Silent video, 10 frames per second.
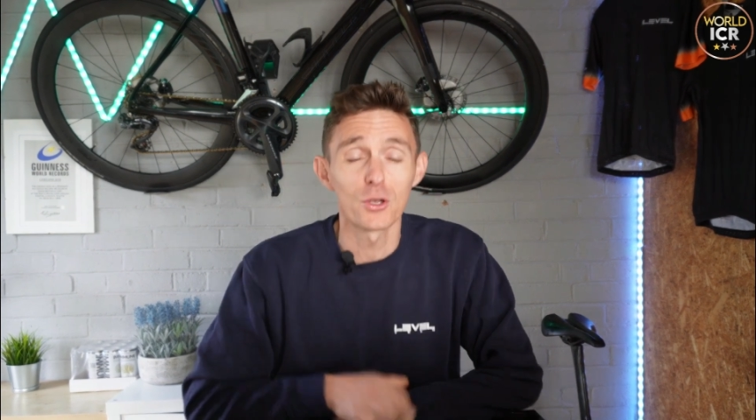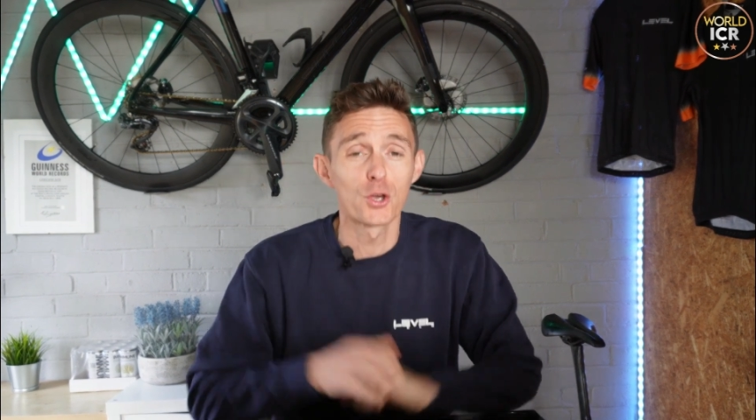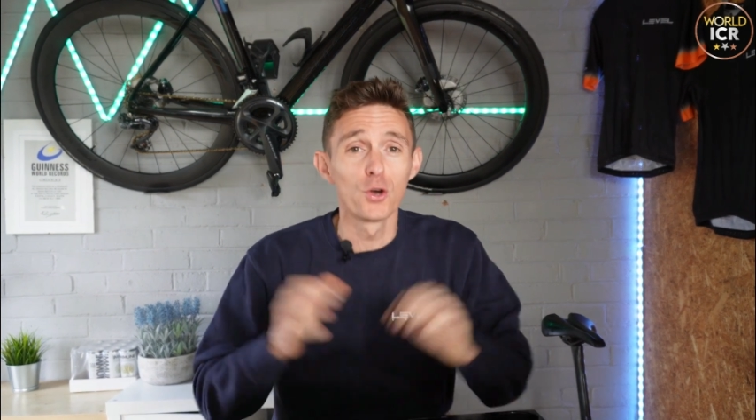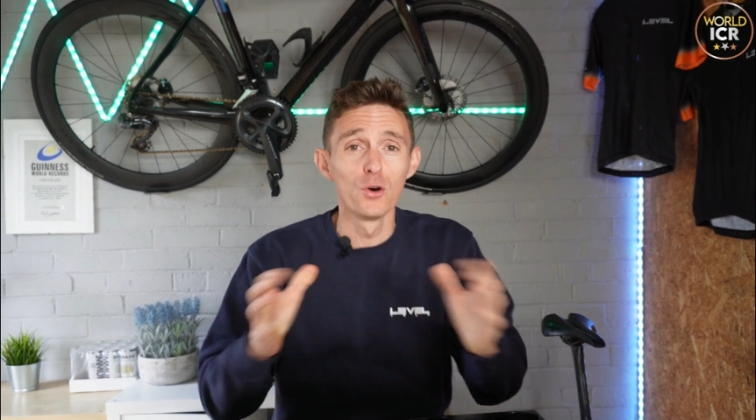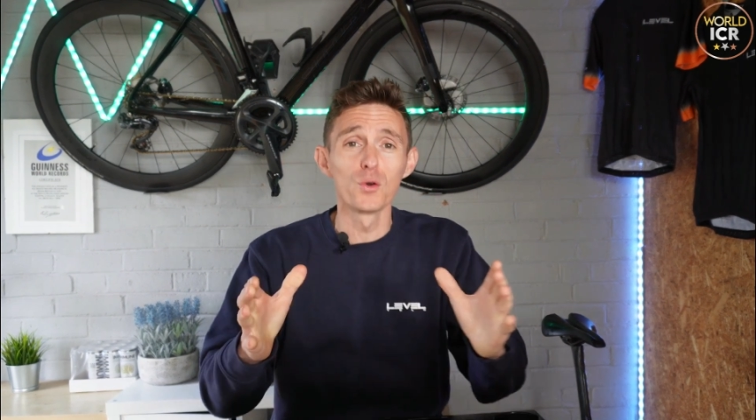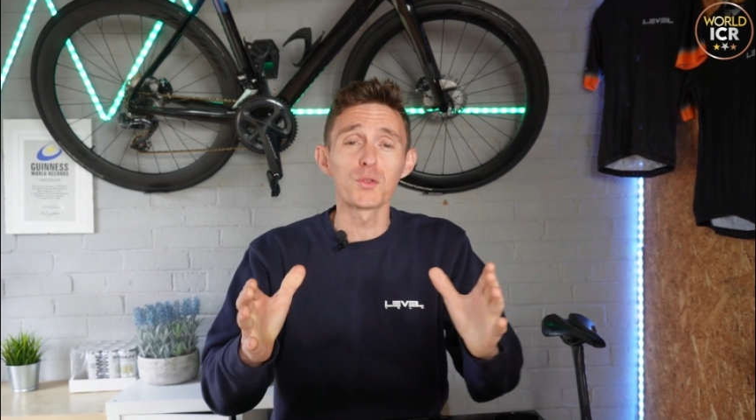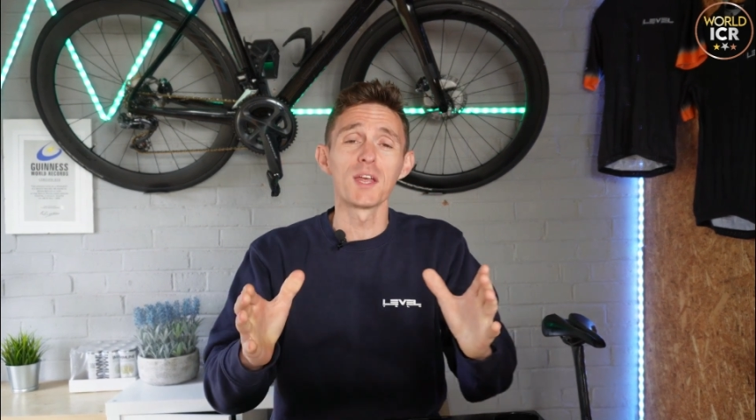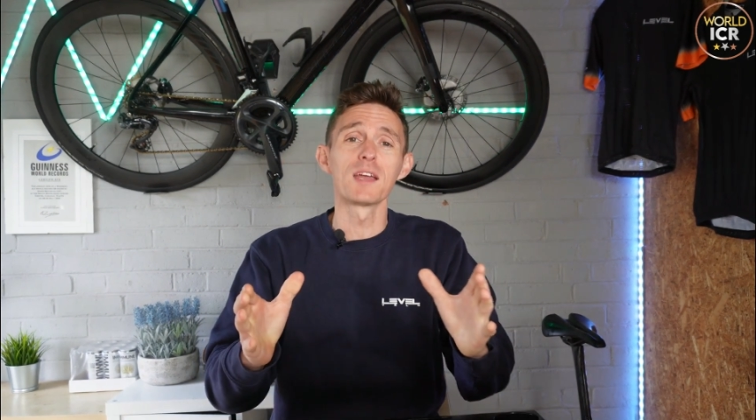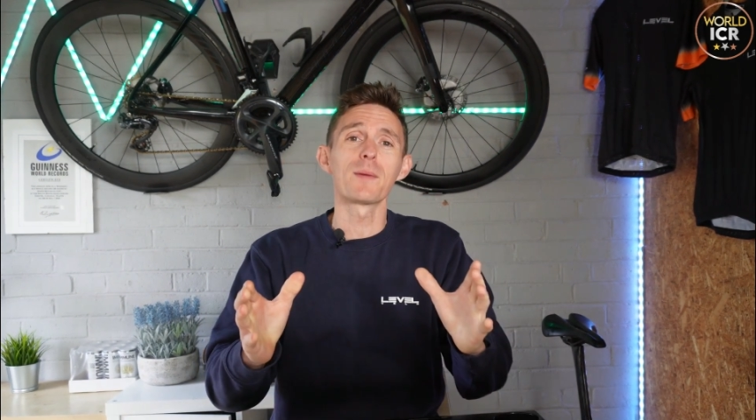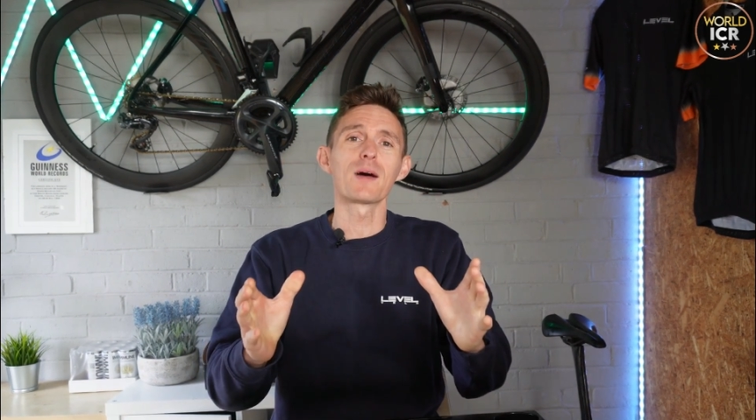The cool
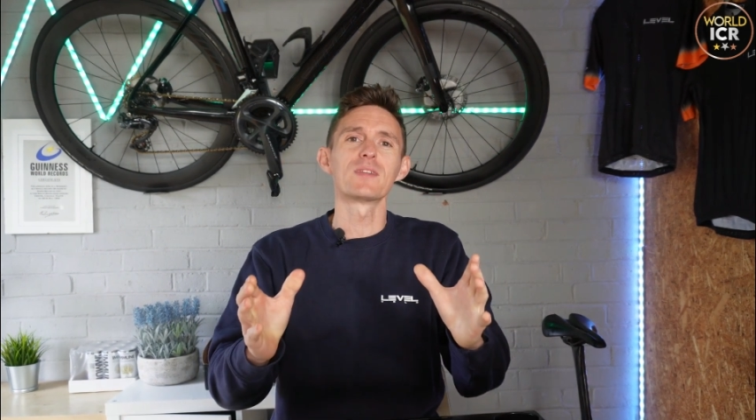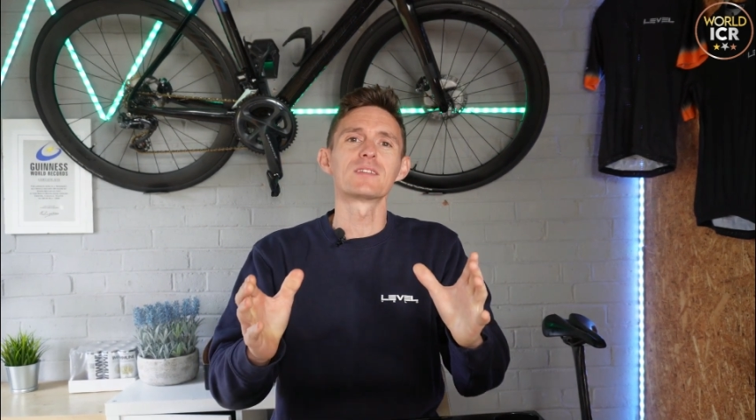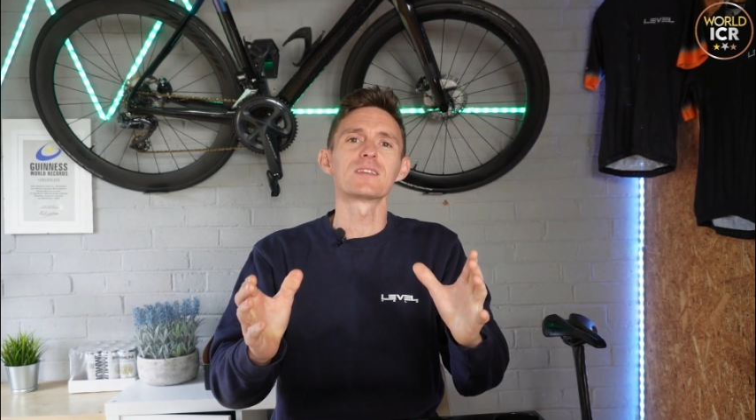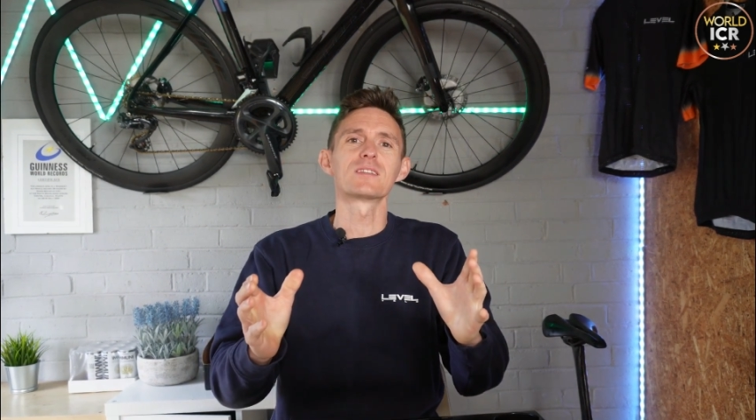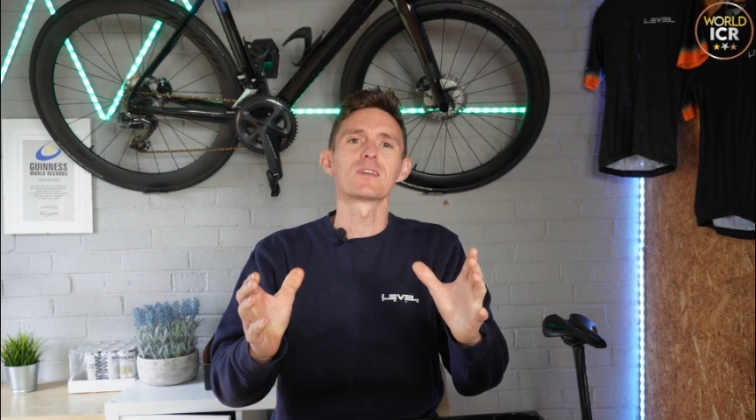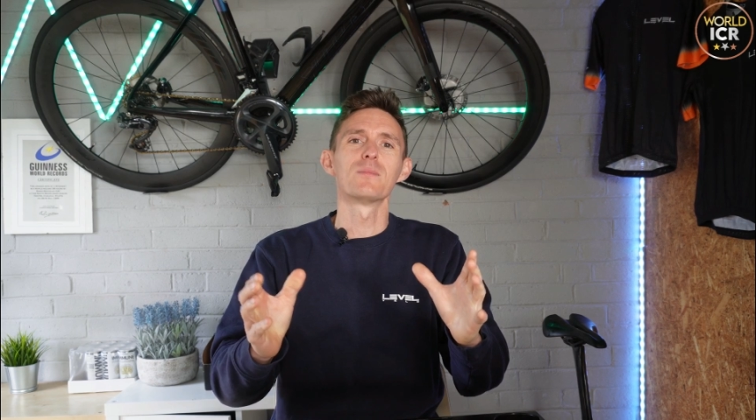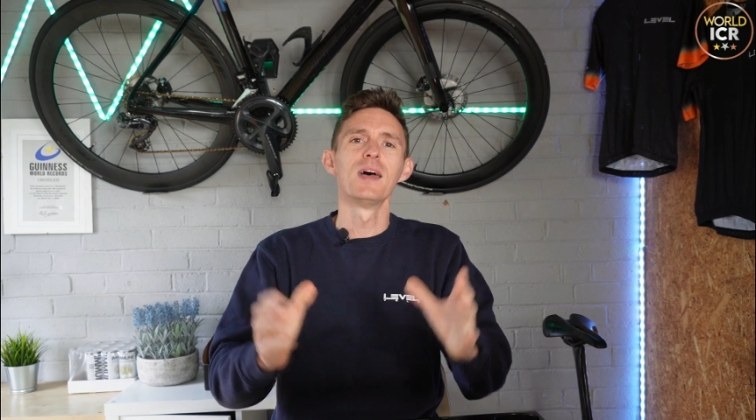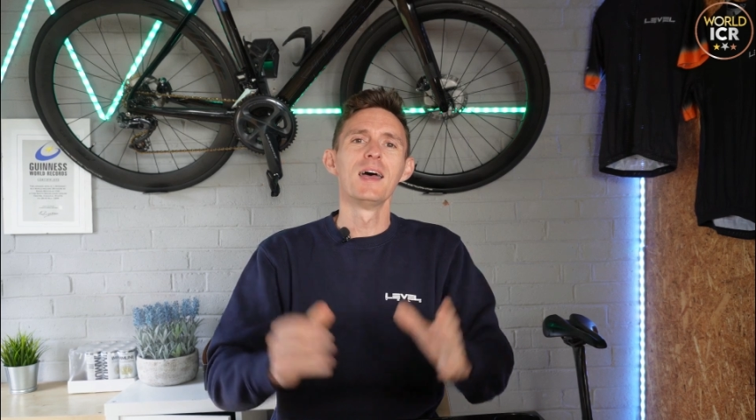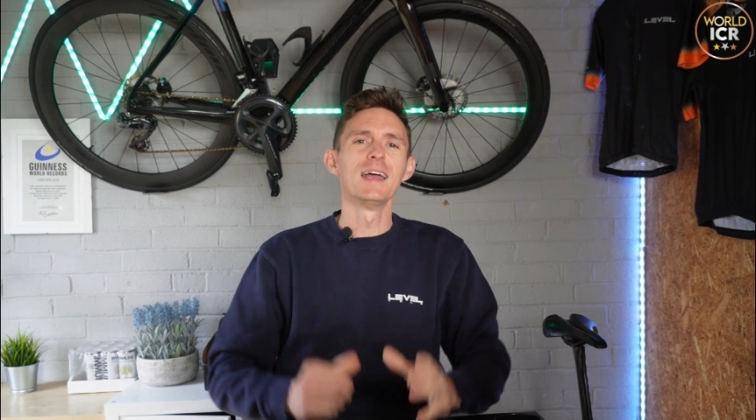thing about this system,